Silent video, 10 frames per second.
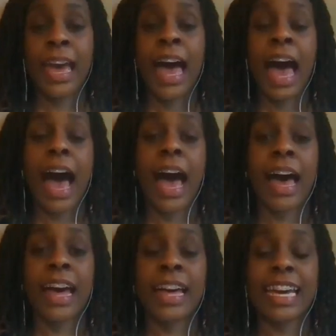
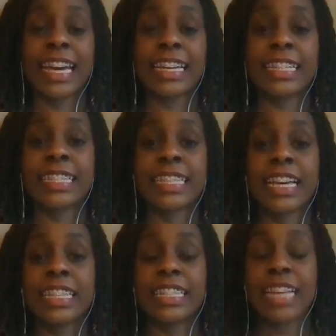
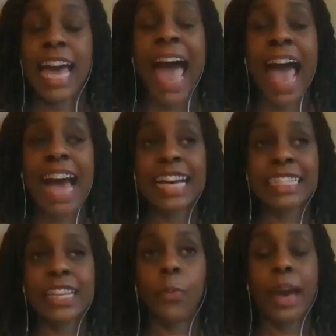has
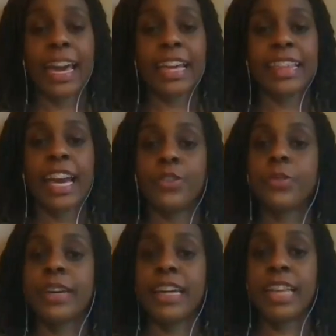a way that you
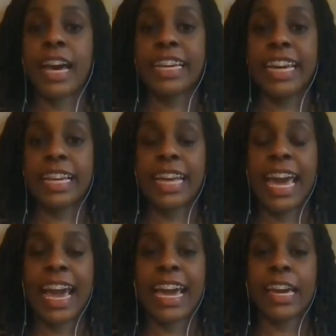can get
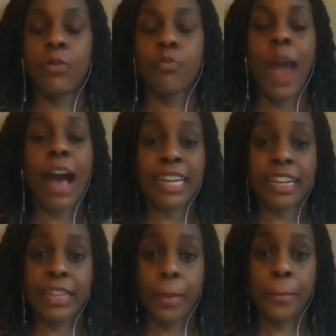a
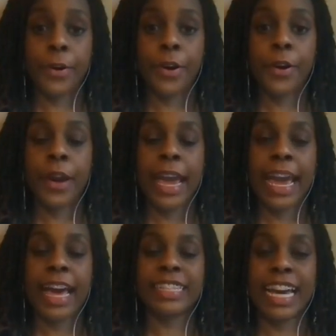routing number
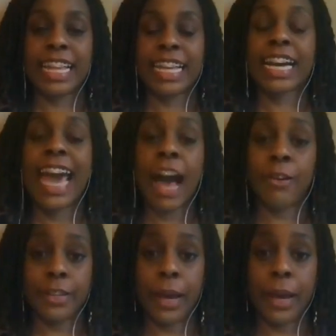and an
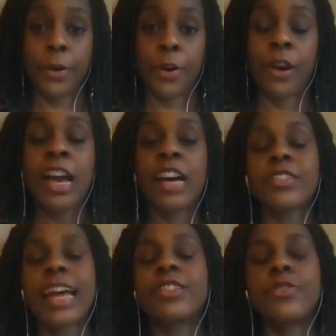account number
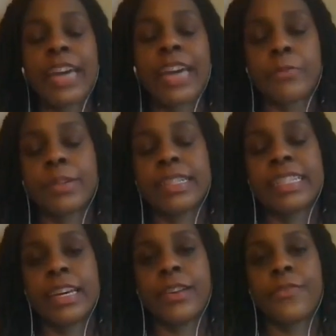so that you can
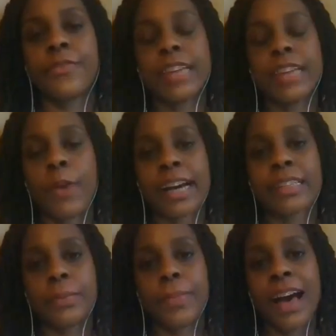receive direct
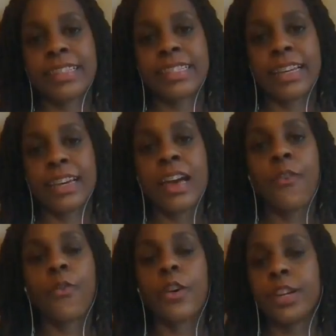deposit
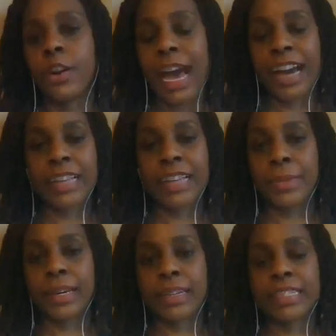for your economic